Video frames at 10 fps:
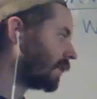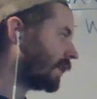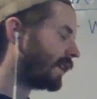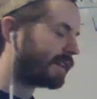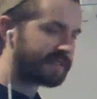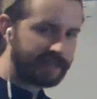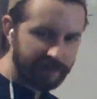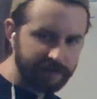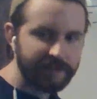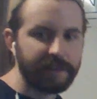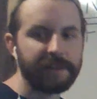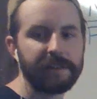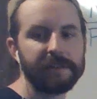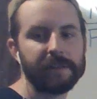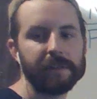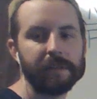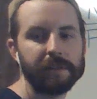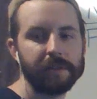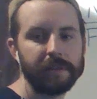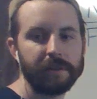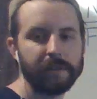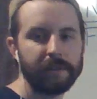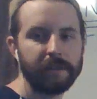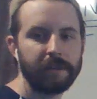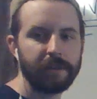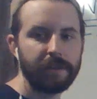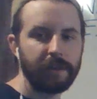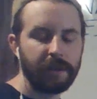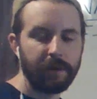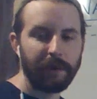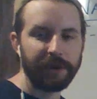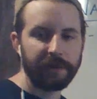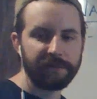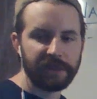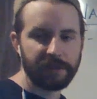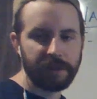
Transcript: it is a good sentence. Well done, Victor.